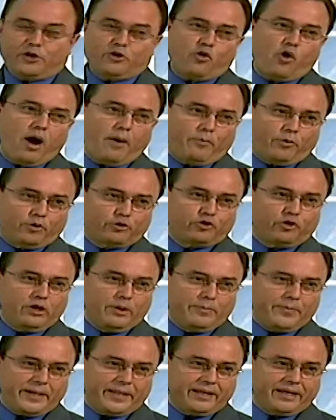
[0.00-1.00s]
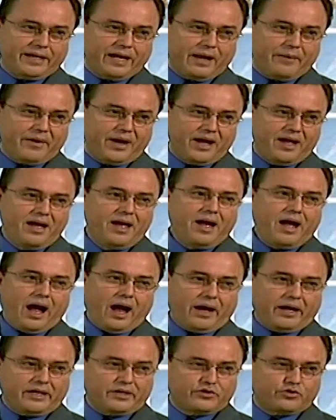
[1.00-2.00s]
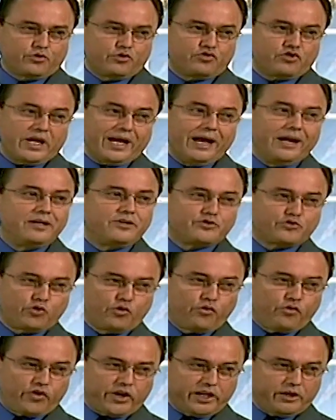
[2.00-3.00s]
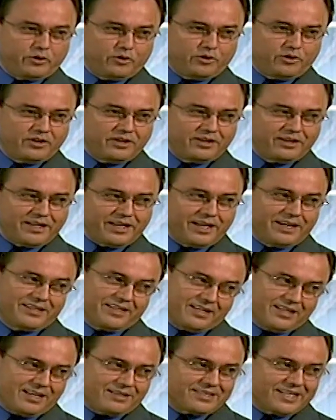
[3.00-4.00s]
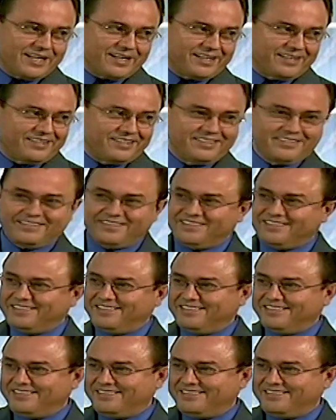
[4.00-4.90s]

but the apostles preached Jesus, the long suffering one, the one from Nazareth,